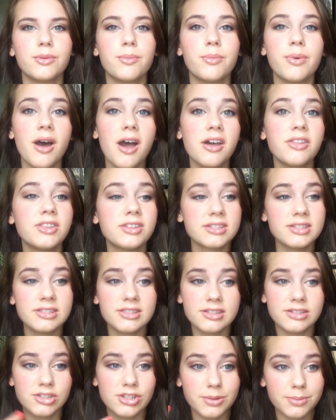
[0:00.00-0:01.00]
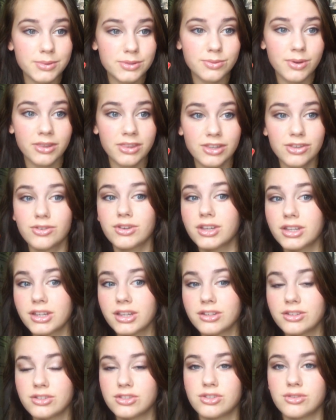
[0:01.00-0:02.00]
But this is the cheapest way that you
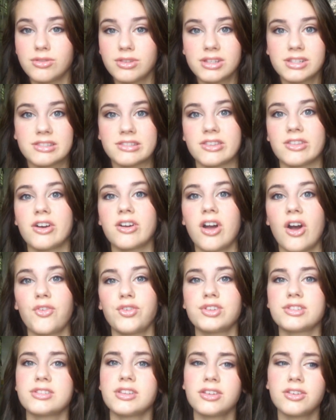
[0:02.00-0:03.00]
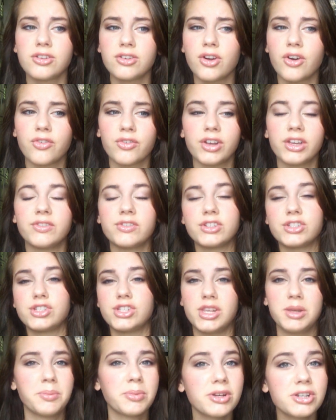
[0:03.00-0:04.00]
could do this look. Obviously, you could go for even
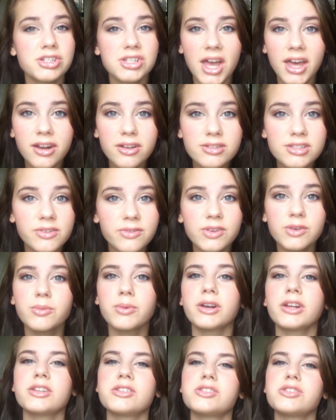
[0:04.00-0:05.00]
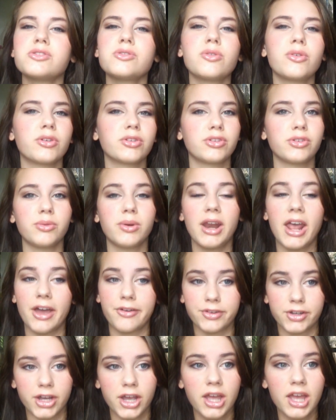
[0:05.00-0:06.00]
cheaper shadows if you wanted to or do
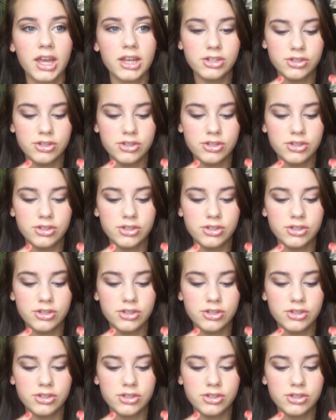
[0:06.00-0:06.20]
whatever.